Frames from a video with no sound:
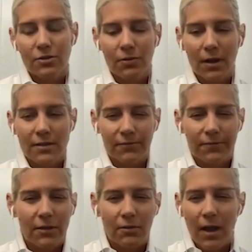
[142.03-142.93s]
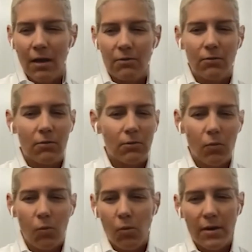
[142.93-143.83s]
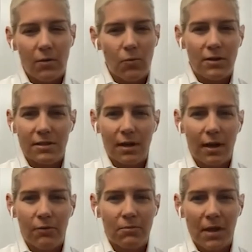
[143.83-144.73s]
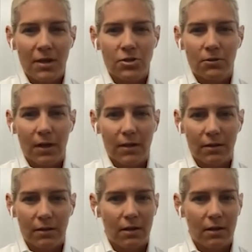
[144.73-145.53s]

tried to figure out what it was that I would major in,